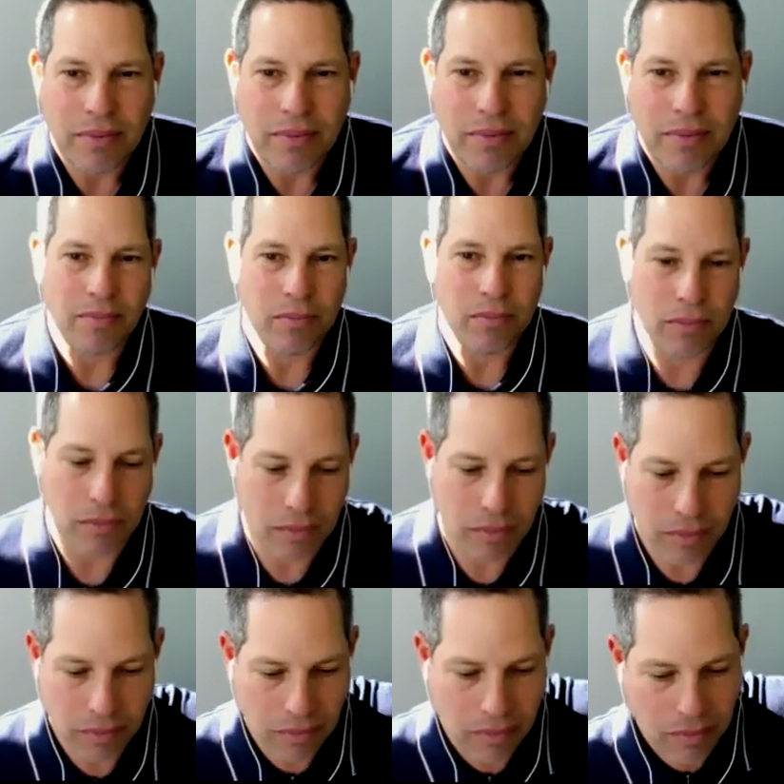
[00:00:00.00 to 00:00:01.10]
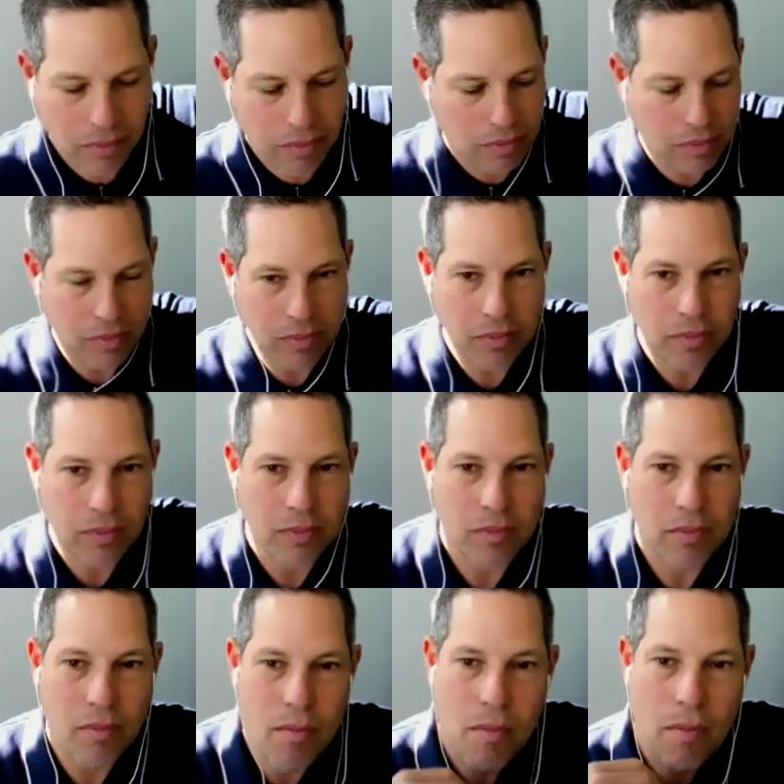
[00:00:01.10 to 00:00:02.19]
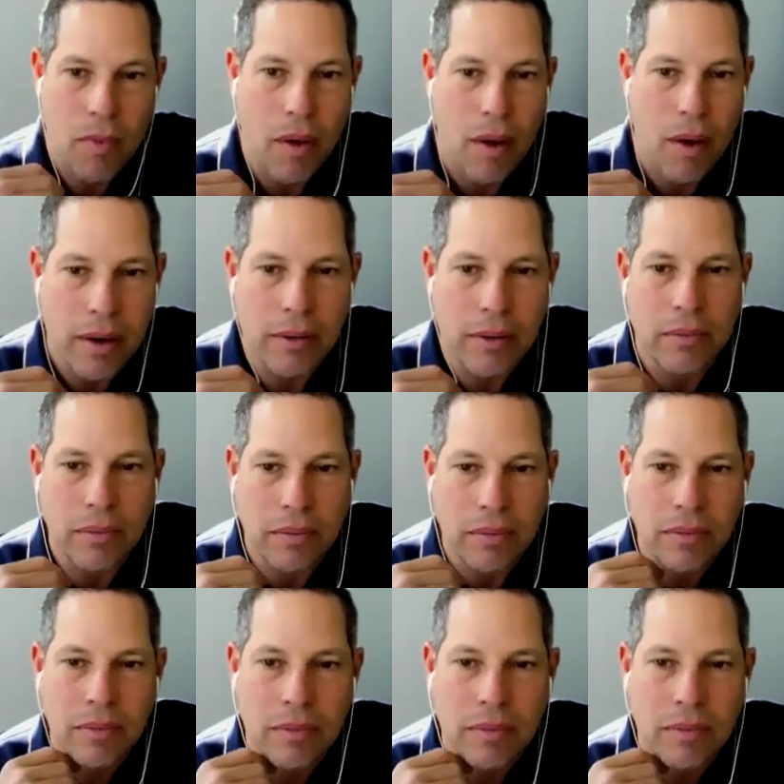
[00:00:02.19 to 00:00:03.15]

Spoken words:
The person shown says nothing.